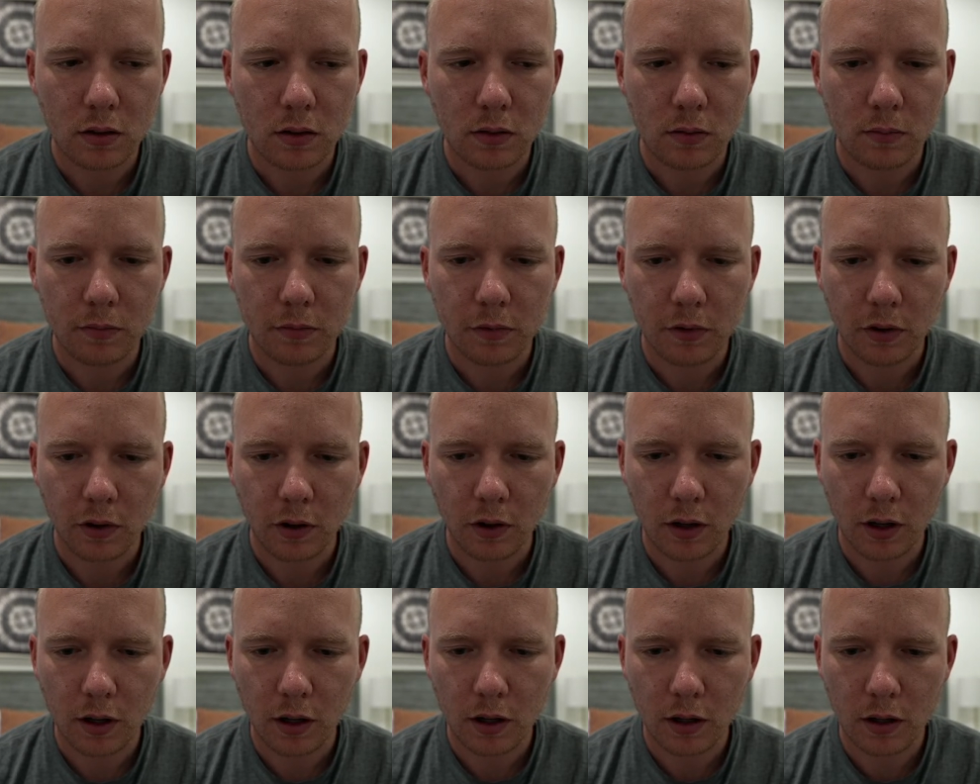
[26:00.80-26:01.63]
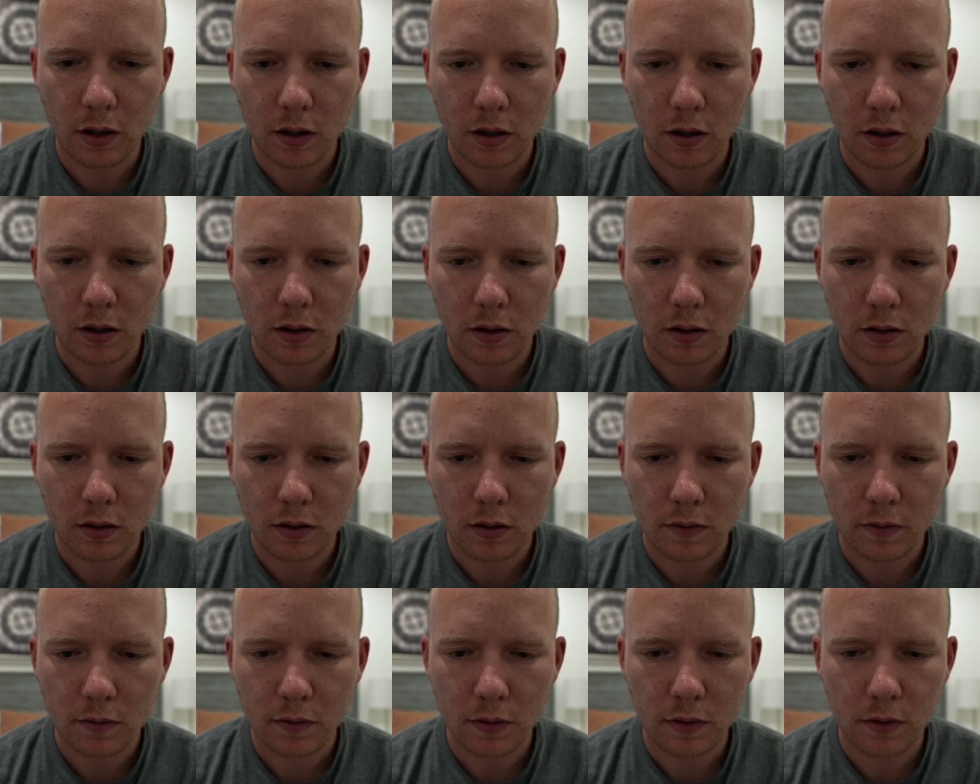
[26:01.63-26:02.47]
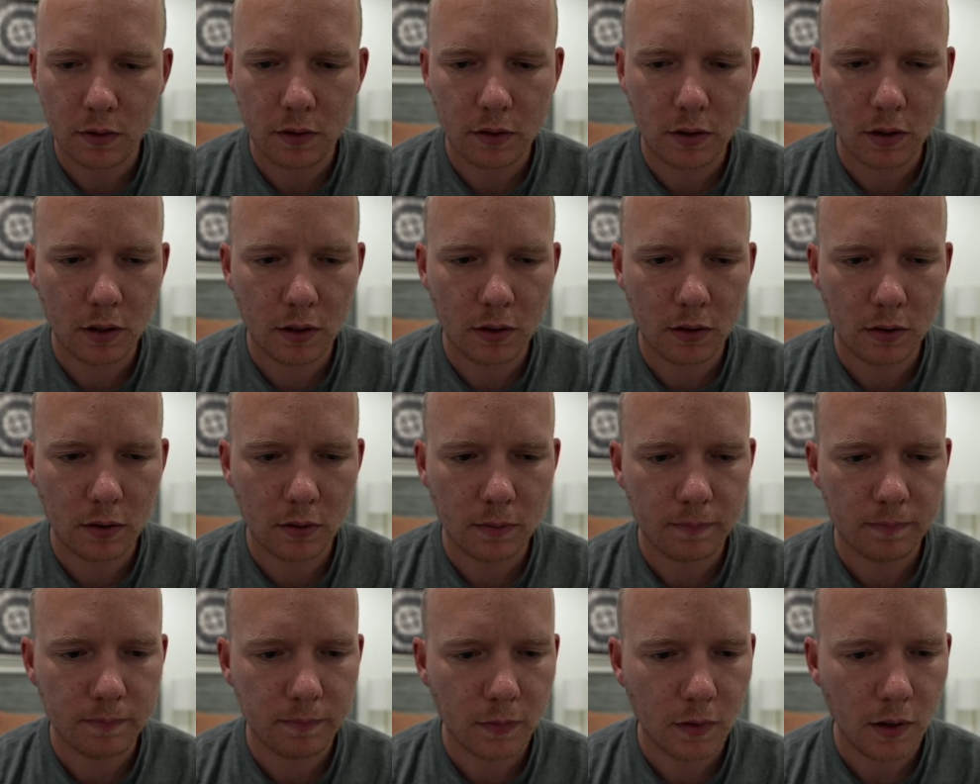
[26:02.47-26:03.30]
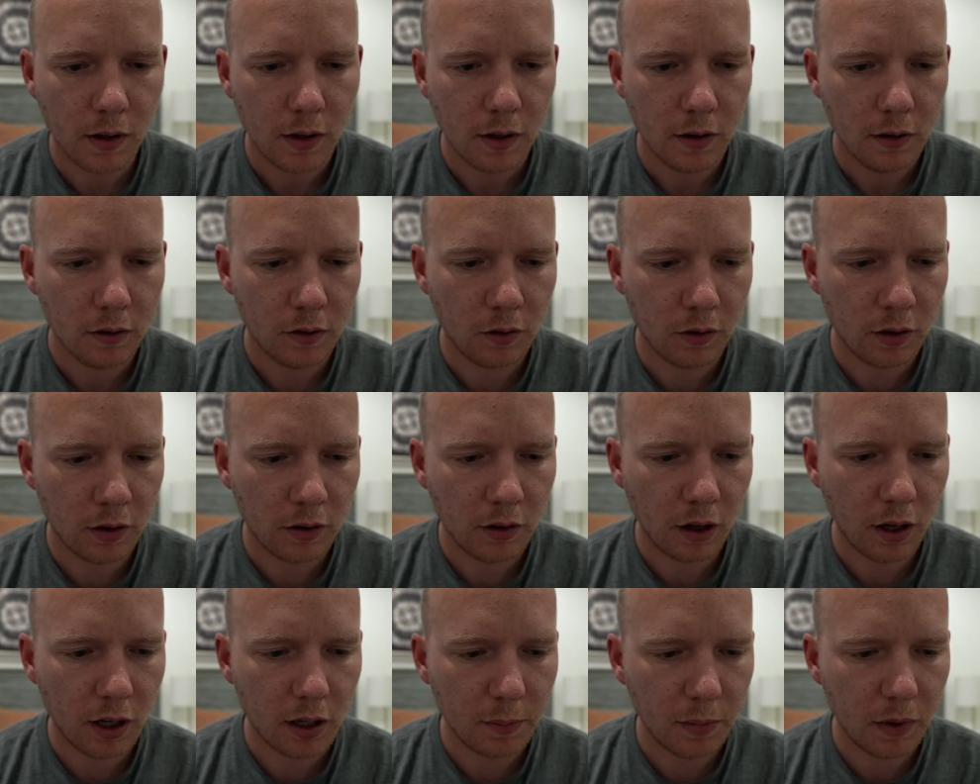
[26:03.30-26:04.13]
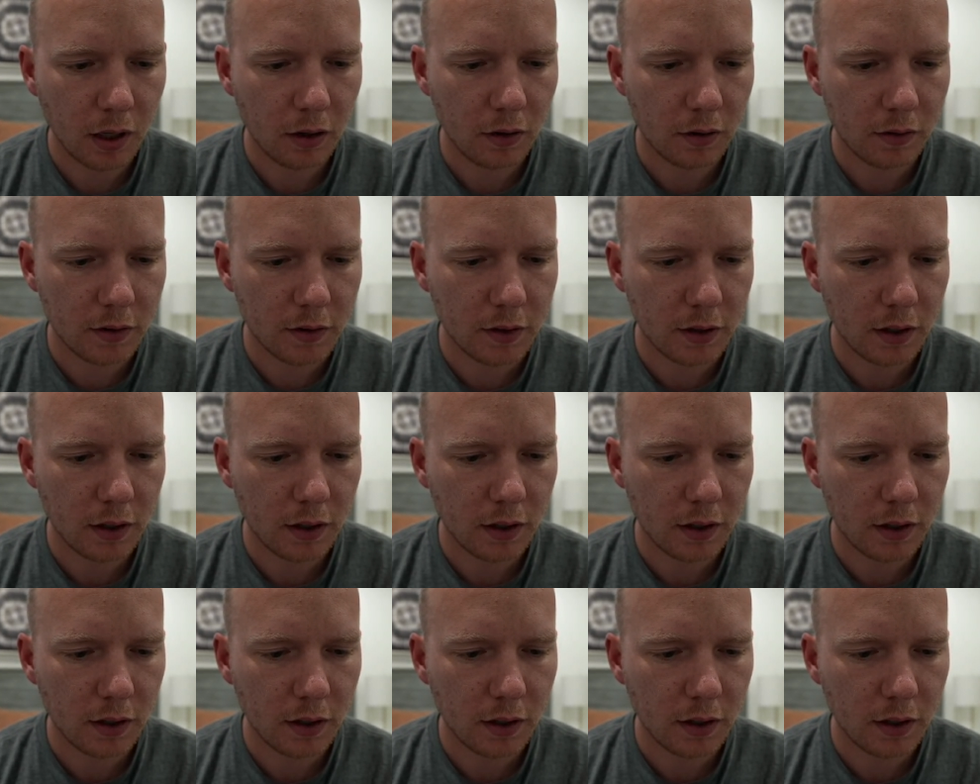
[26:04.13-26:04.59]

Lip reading: Sorry. Channel. So we're going to talk about